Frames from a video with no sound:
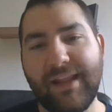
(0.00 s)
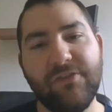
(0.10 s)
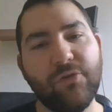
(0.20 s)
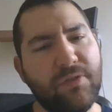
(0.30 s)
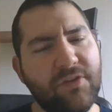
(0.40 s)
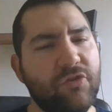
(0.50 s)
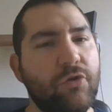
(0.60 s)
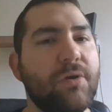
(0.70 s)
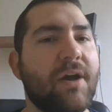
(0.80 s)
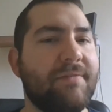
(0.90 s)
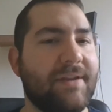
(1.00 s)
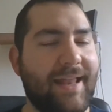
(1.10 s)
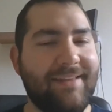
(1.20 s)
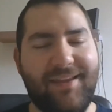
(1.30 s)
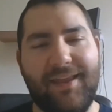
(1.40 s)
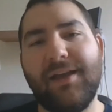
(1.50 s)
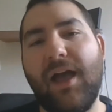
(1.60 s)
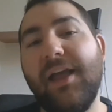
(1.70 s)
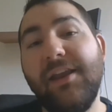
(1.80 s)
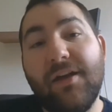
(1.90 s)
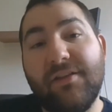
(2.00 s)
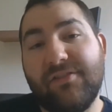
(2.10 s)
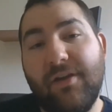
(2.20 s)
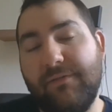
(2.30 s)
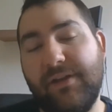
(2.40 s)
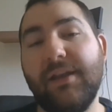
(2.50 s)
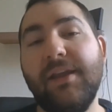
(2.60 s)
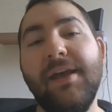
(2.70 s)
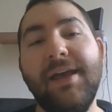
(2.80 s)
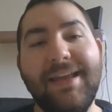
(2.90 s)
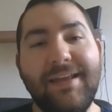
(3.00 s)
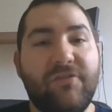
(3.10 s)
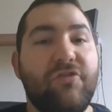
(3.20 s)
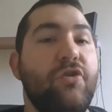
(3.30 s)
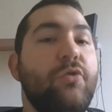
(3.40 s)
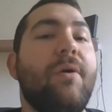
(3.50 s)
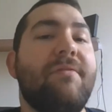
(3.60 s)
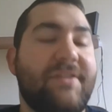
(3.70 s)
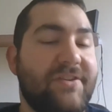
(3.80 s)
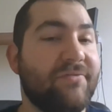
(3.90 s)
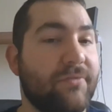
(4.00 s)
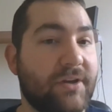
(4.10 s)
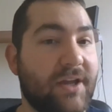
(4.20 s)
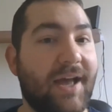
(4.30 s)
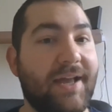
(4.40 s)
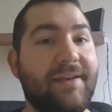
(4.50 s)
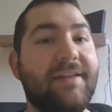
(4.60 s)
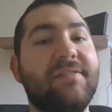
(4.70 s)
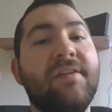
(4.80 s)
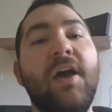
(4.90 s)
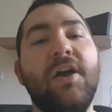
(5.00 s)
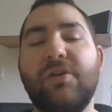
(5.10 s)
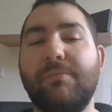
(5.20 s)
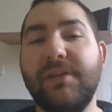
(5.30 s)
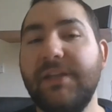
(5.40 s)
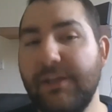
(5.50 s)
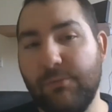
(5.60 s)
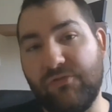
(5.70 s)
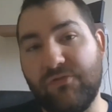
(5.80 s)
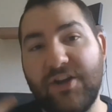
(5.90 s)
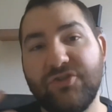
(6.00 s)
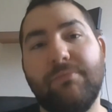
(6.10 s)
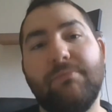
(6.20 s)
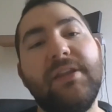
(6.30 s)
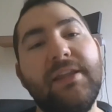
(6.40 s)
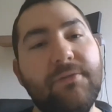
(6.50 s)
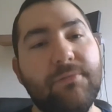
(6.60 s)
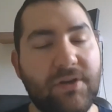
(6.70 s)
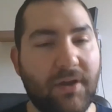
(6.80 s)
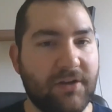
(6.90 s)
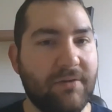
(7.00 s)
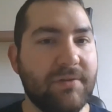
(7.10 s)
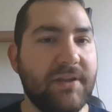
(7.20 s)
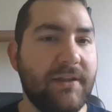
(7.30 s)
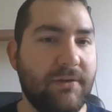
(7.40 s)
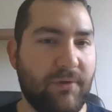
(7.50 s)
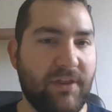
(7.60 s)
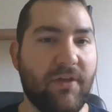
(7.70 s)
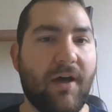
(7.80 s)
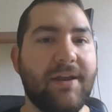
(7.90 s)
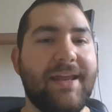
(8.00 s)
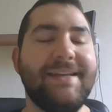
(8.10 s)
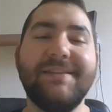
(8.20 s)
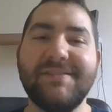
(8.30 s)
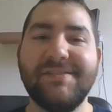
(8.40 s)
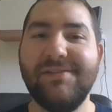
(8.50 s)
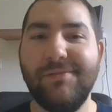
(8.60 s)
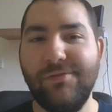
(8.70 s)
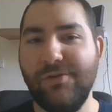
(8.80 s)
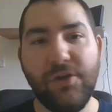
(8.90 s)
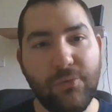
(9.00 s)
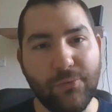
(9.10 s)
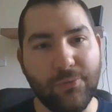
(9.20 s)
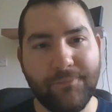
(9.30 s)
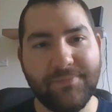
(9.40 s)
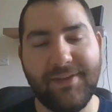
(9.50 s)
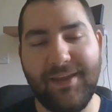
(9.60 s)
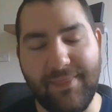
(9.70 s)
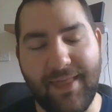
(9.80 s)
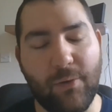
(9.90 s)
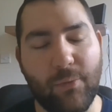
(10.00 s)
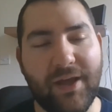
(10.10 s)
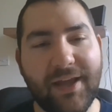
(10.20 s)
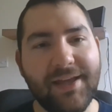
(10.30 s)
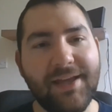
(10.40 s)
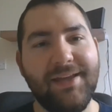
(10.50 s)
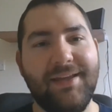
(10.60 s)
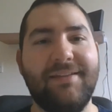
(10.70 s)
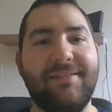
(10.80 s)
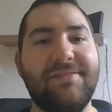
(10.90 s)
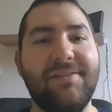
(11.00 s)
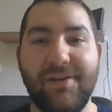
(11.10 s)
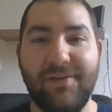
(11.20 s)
And so this new covenant, as a kainos covenant, is new of a different kind. It's completely refreshed, completely redone, completely rethought, and it's new in that way. It's